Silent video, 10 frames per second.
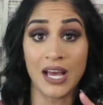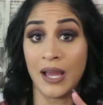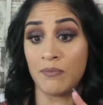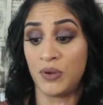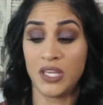
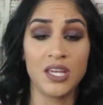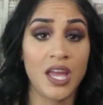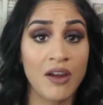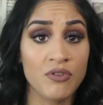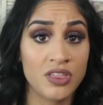I'm
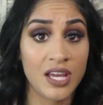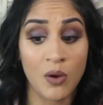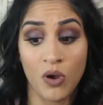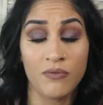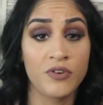picking everything
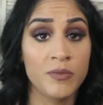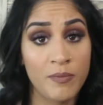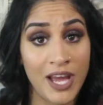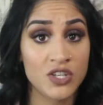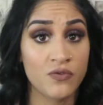I want from the
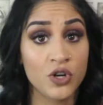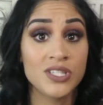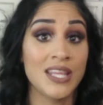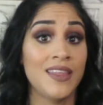batch first,